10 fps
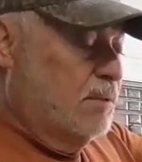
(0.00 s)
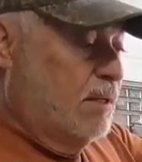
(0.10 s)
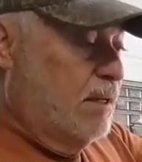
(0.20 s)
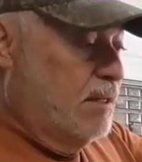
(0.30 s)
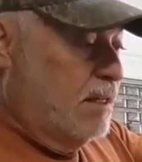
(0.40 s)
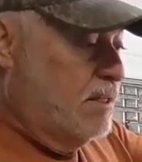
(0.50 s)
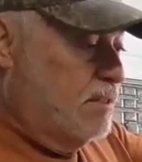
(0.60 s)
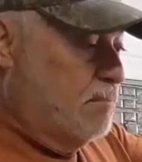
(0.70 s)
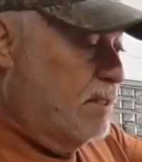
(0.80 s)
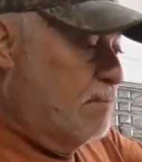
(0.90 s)
It
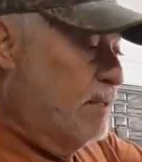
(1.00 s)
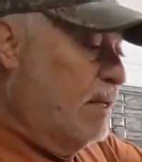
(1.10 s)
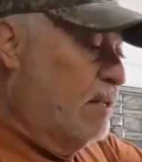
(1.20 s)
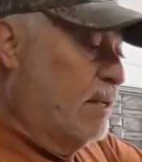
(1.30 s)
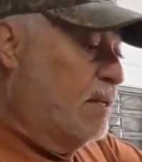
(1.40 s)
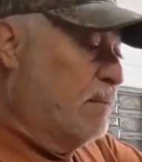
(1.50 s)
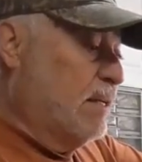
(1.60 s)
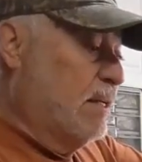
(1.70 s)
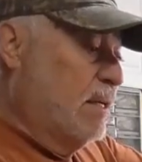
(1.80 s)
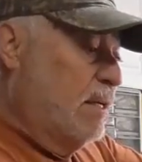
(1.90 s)
just bugs me the hell out of me.
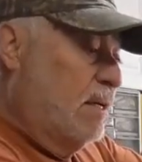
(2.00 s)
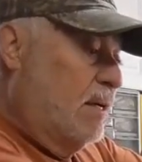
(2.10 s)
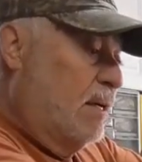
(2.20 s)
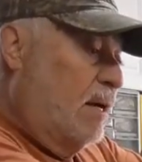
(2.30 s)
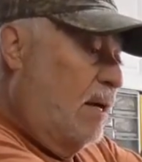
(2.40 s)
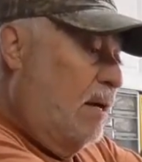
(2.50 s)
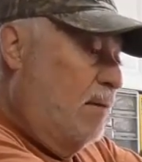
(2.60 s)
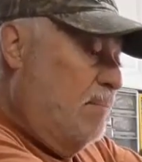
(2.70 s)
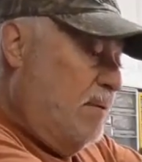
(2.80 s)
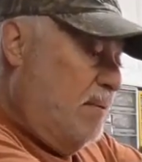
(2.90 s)

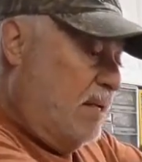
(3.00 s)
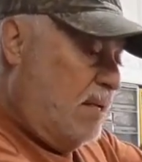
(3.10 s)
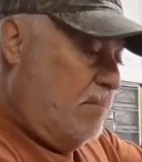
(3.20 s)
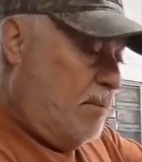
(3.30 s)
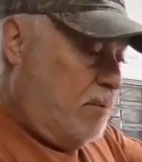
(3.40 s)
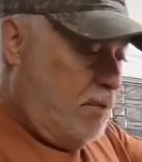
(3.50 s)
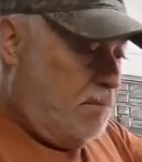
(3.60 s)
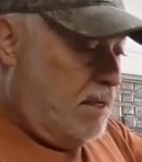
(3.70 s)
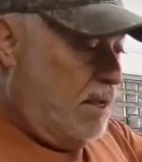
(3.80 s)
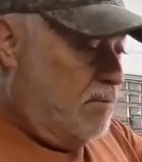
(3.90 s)
Maybe I'll come up with a
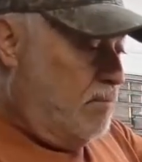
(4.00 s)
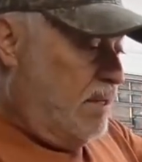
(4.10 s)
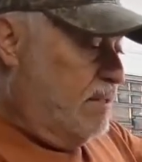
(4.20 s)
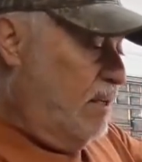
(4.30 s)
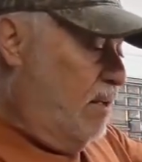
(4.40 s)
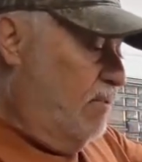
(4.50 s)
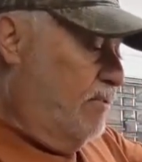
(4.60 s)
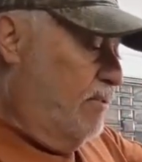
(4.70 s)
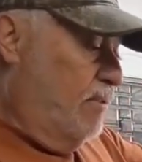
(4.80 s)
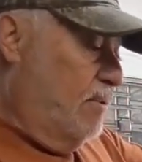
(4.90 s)
MacGyver
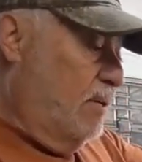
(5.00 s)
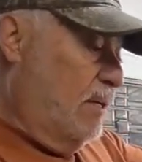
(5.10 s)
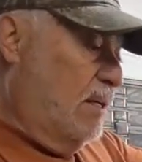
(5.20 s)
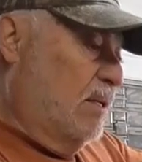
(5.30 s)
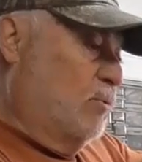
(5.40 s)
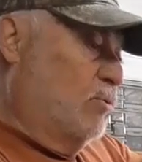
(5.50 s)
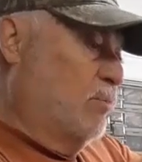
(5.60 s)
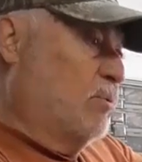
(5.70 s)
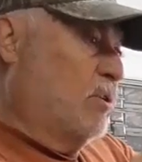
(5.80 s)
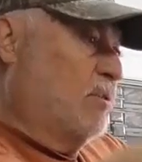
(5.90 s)
myself, and I'll do
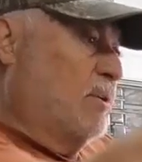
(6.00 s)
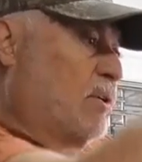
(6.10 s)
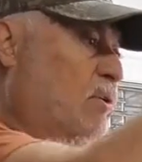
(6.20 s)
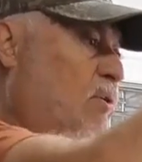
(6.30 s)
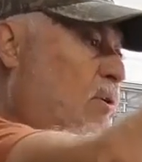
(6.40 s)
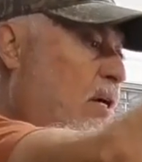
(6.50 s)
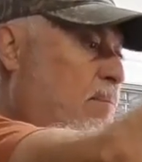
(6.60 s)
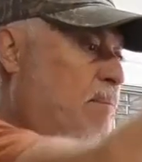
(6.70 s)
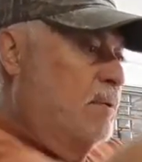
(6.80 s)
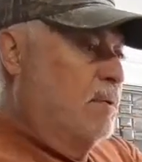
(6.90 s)
some sort of a little
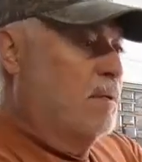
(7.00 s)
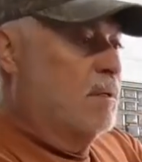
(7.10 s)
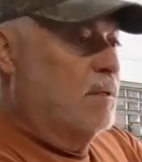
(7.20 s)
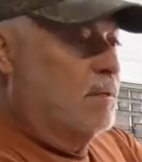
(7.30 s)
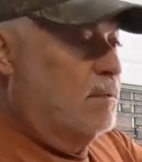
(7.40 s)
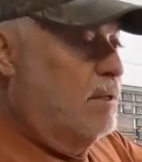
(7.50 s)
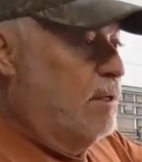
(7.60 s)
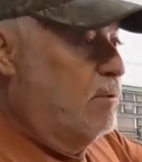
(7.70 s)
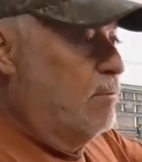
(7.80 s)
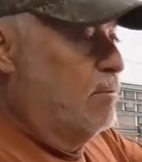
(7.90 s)
hookup
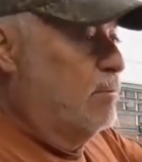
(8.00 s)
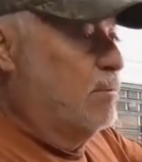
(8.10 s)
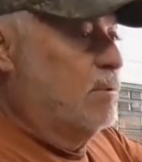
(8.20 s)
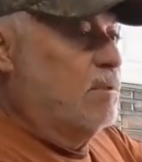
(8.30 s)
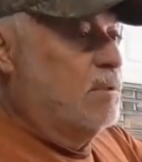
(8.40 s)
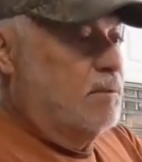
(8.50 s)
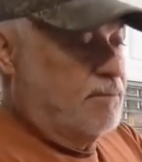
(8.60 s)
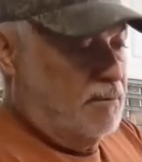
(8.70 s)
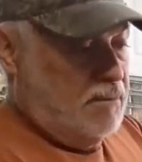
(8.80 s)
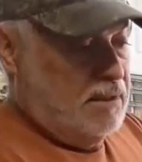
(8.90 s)
deal
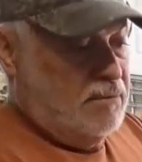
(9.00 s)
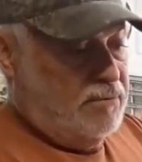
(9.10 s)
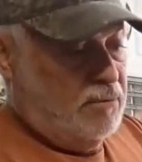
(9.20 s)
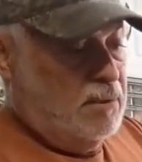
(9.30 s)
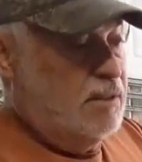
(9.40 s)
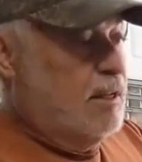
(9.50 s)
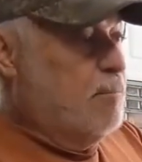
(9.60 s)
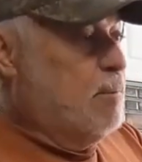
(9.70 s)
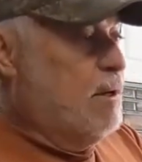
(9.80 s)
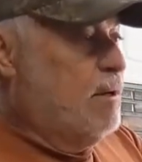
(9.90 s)
from the
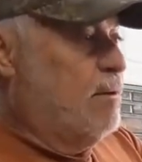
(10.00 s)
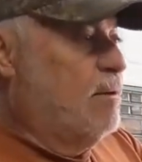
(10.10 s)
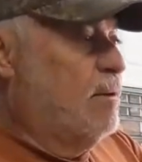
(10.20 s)
tip here,